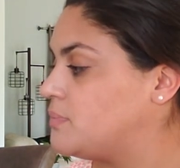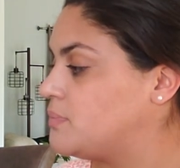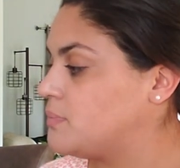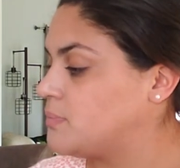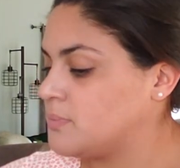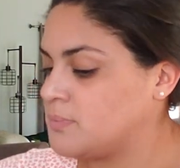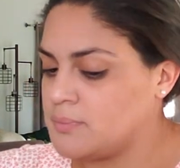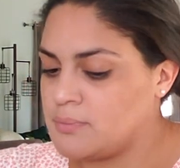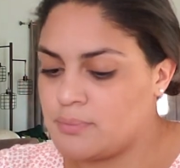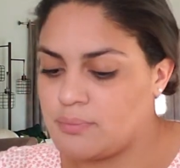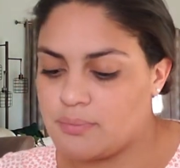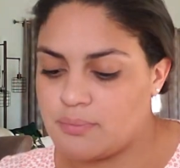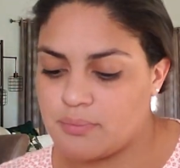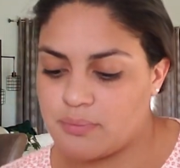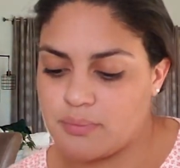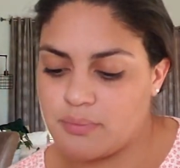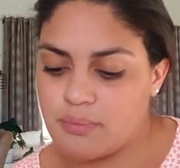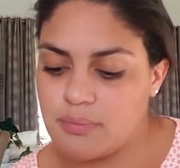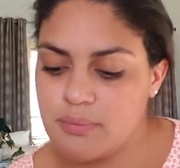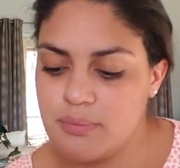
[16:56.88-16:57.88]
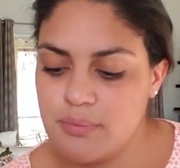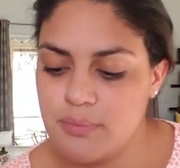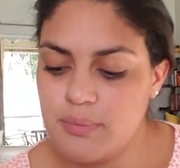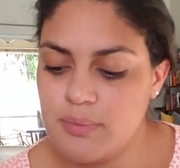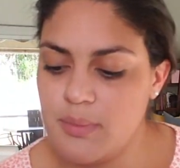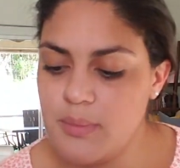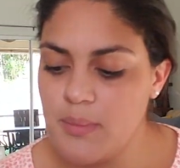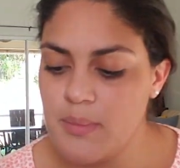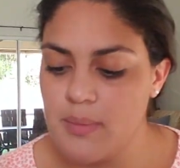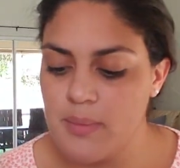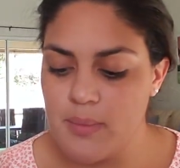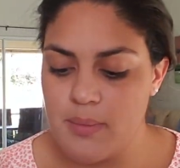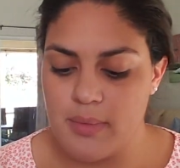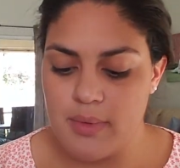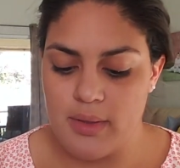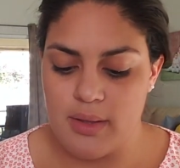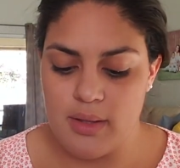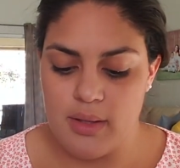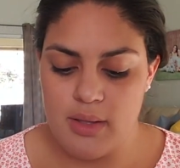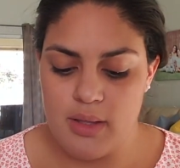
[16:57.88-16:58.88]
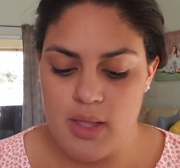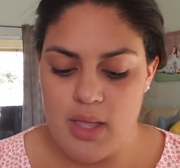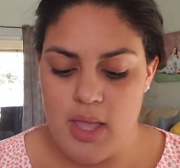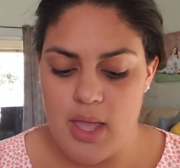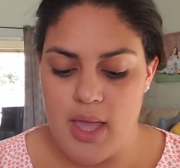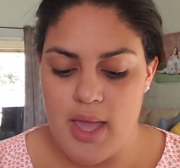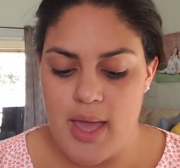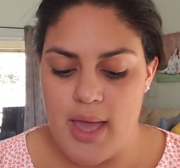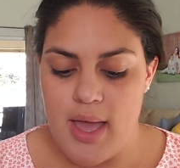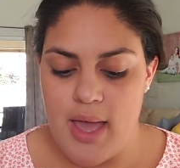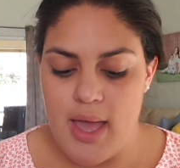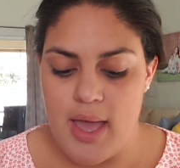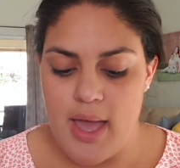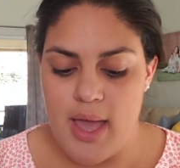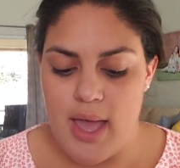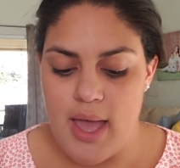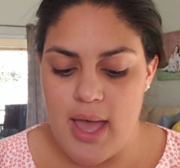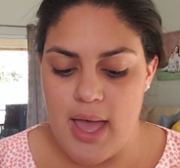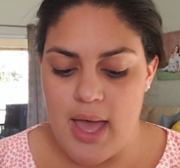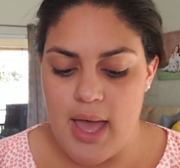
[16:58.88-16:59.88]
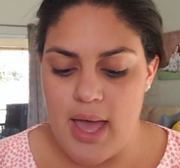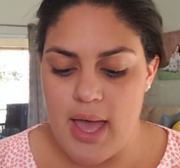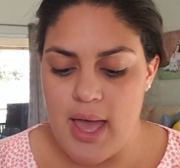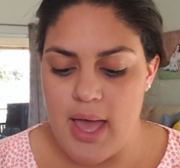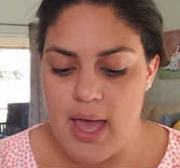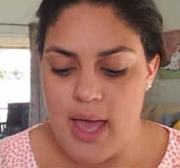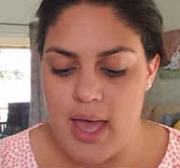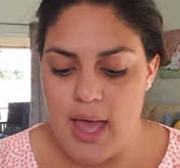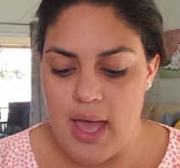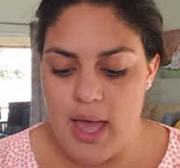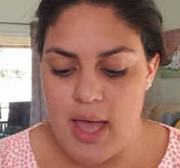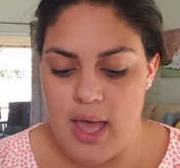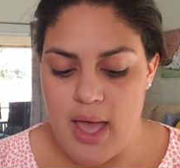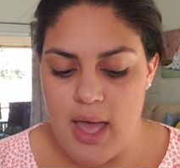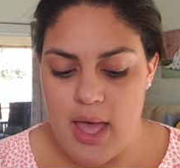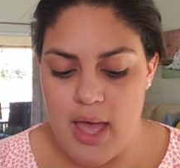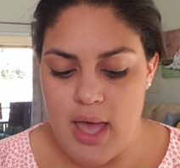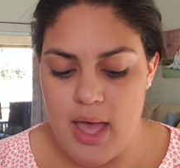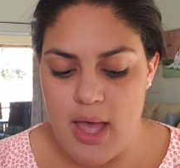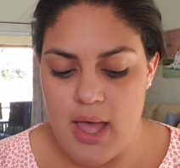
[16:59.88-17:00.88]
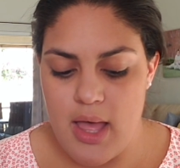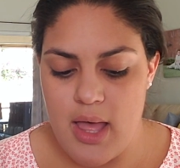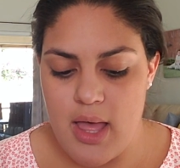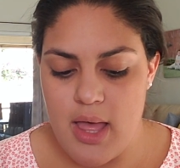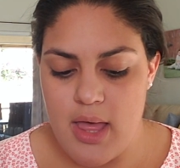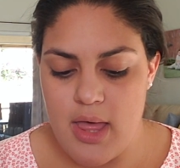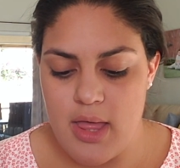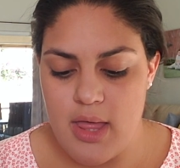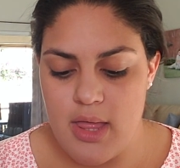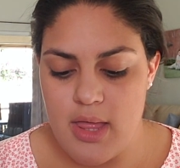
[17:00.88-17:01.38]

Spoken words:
(no one is talking)